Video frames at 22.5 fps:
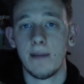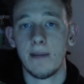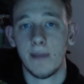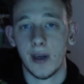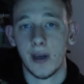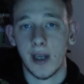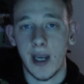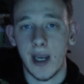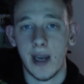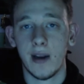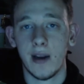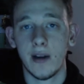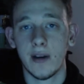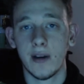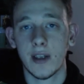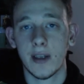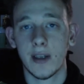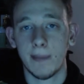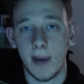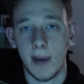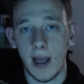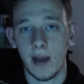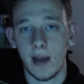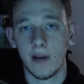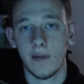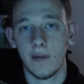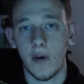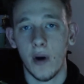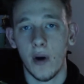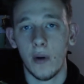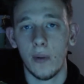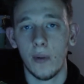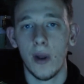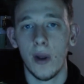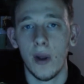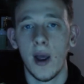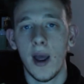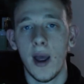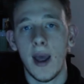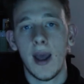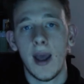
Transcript: Kate McKinnon to play the role.